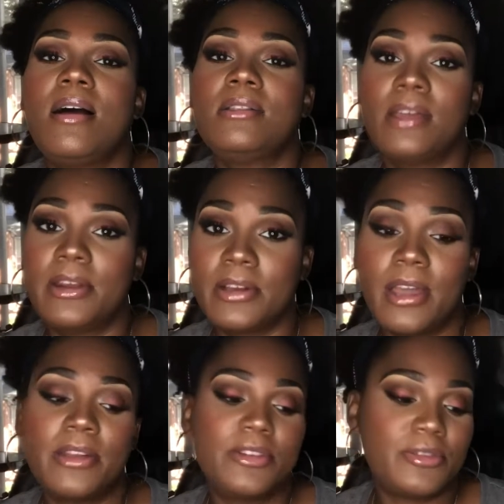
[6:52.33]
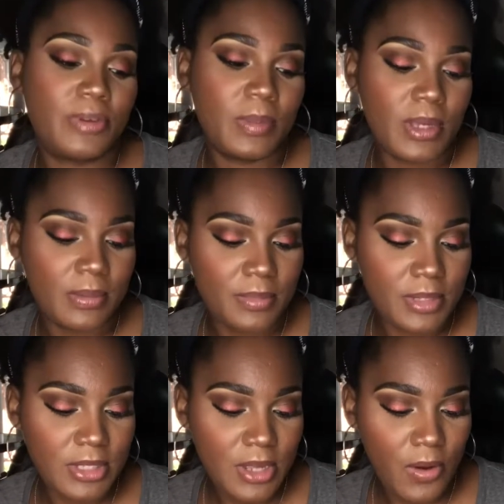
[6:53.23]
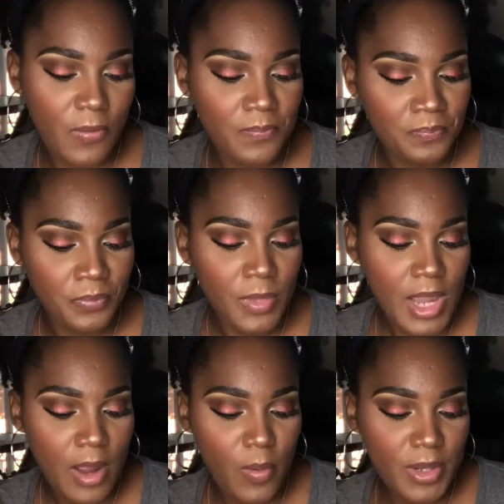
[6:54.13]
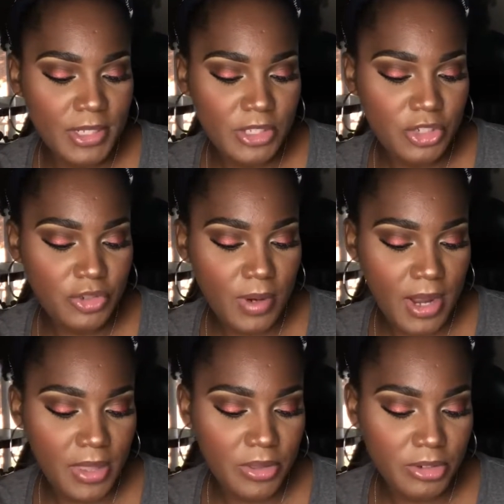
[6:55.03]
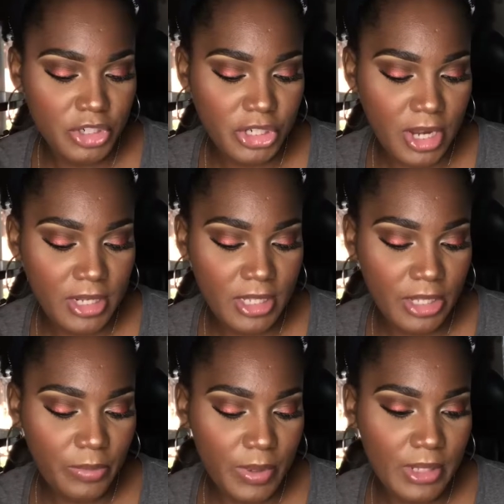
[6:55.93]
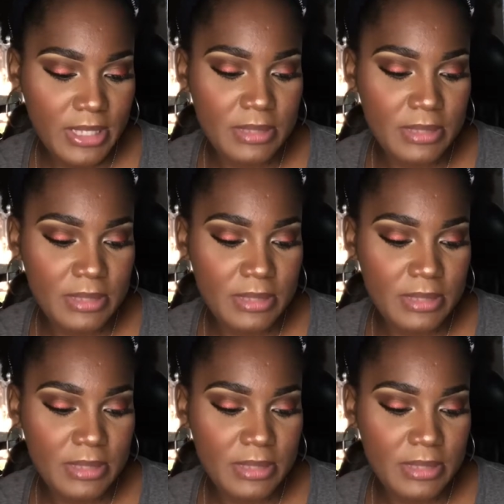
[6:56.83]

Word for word: a lot of colors from them. So I wanted to try their shiny liquid